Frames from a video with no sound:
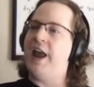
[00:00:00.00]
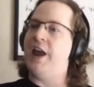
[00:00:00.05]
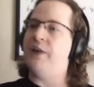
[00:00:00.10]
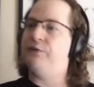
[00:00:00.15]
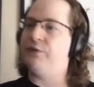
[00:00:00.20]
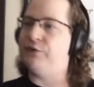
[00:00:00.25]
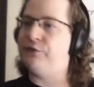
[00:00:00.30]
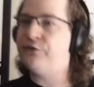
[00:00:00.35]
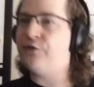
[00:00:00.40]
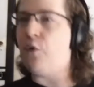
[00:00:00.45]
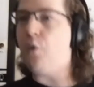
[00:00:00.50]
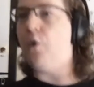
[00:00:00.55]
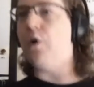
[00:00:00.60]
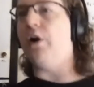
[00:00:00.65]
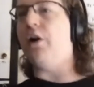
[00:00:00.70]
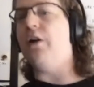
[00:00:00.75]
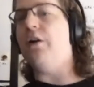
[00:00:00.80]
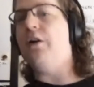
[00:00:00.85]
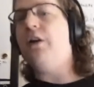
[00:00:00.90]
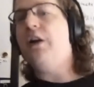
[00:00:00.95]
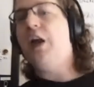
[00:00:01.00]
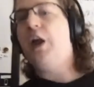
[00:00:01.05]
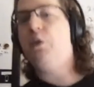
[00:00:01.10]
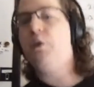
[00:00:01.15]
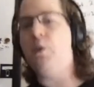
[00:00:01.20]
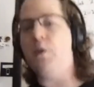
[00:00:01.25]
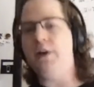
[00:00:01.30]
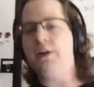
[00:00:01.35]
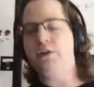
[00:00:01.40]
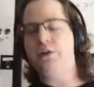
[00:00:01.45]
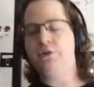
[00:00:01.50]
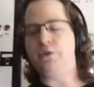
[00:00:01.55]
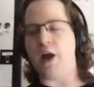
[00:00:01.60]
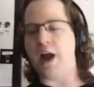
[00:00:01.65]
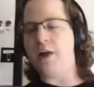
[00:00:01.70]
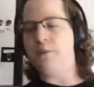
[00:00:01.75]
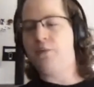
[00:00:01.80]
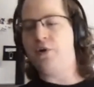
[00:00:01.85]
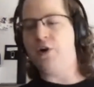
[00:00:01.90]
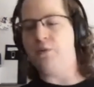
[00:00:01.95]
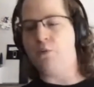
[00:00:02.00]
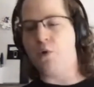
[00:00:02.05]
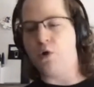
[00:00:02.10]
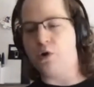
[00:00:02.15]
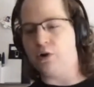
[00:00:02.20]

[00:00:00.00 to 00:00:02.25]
And for 4, we wanted to try and put